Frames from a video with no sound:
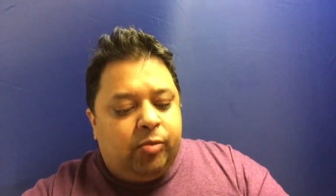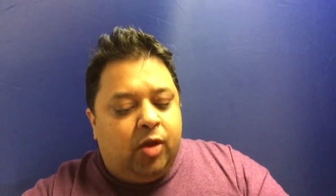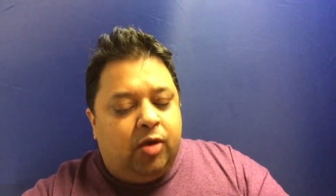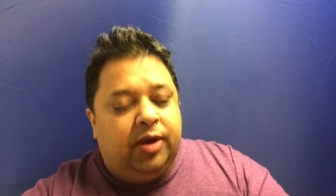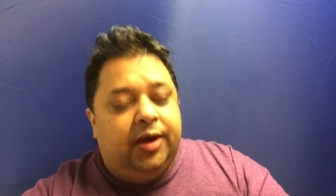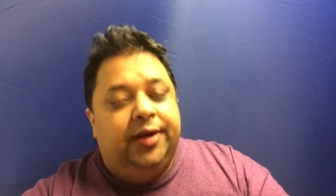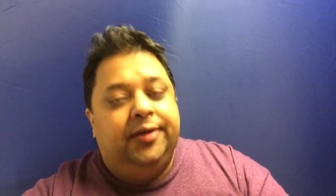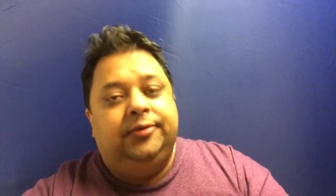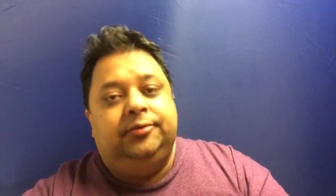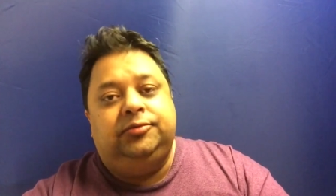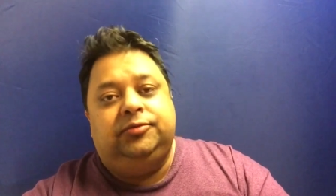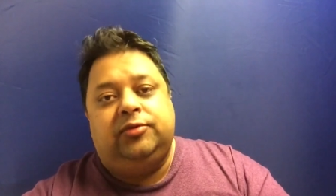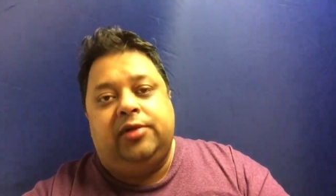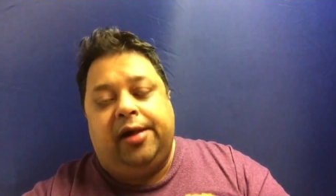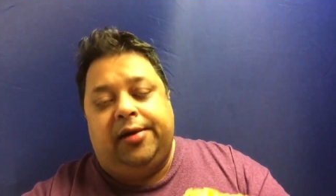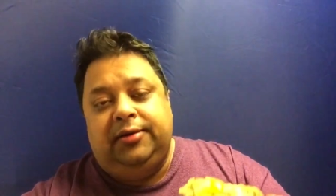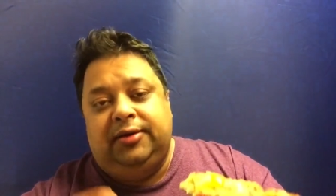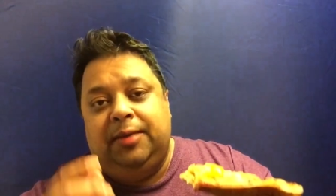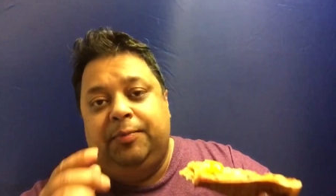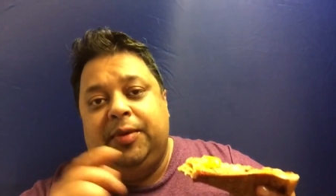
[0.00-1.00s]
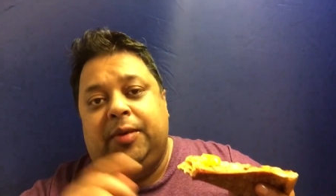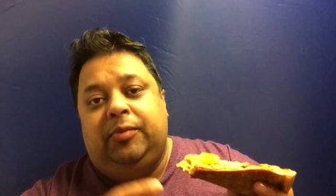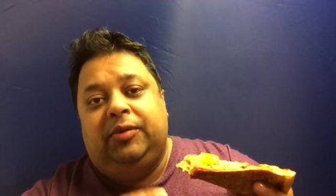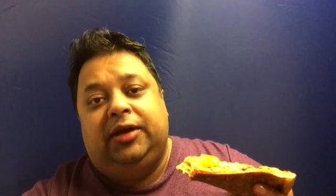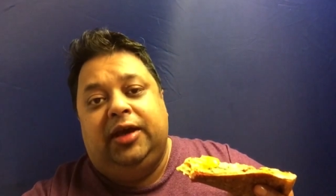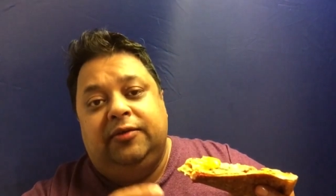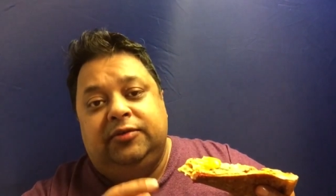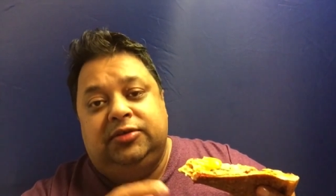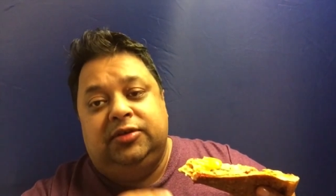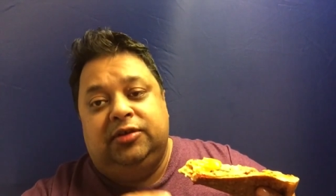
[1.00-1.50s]
Okay, that pepper
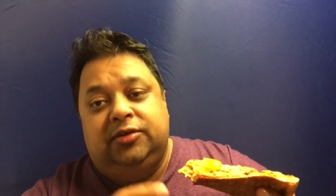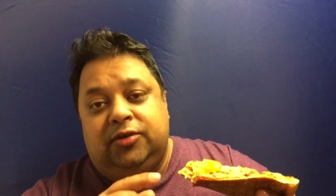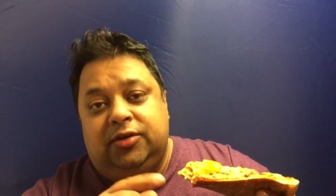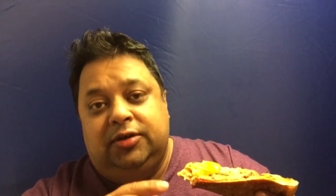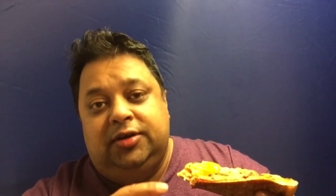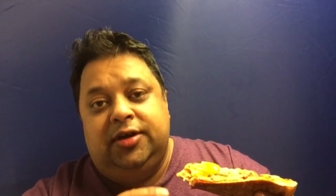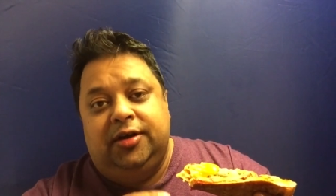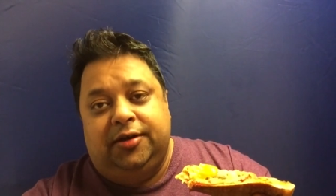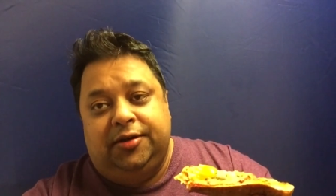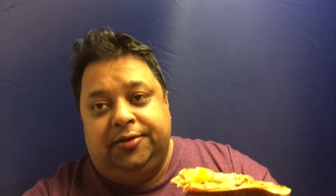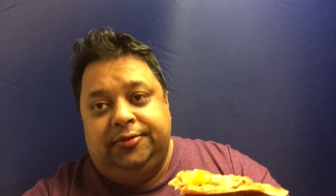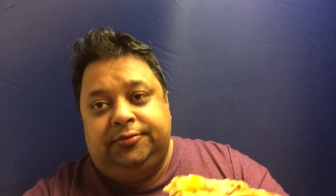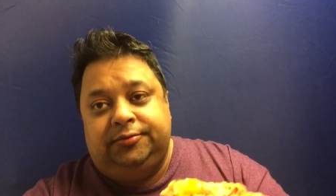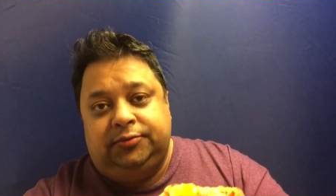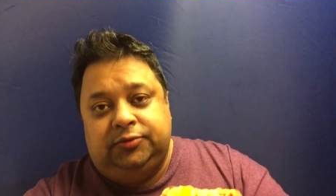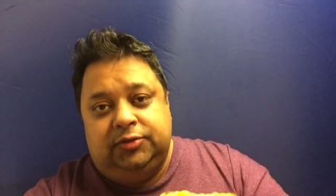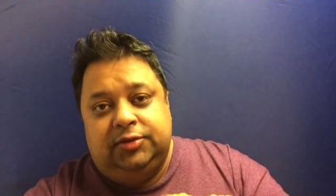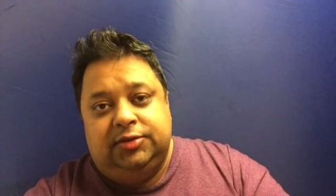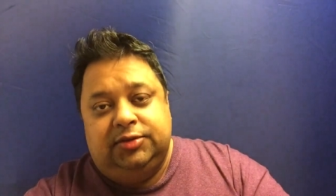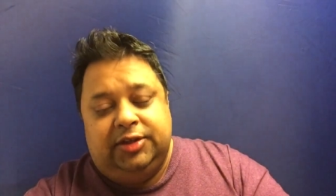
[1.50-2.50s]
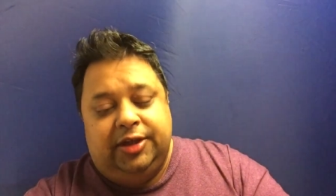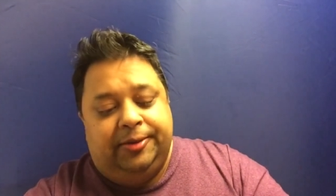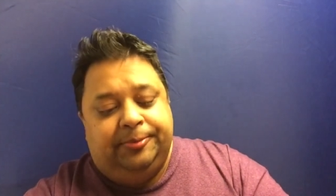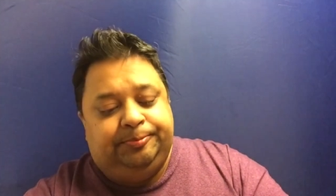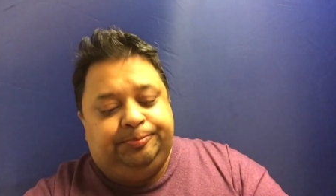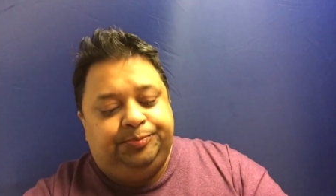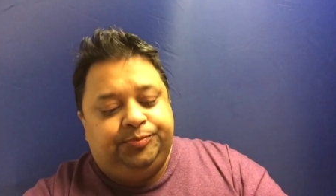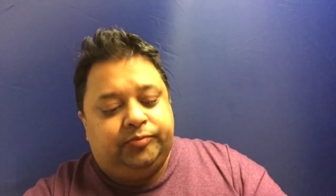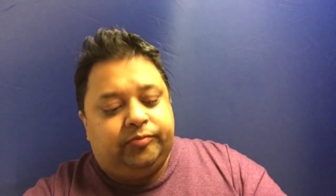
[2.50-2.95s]
gives it a good kick. Understand?